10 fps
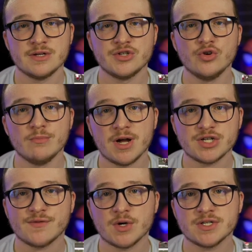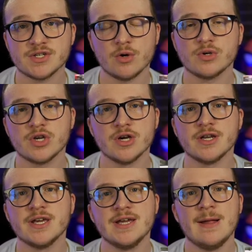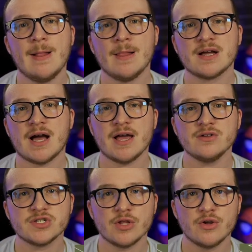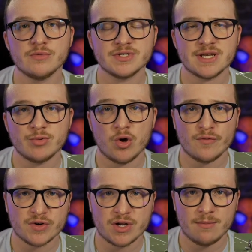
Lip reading: too much for its own good. Kyle Sloter was able to overcome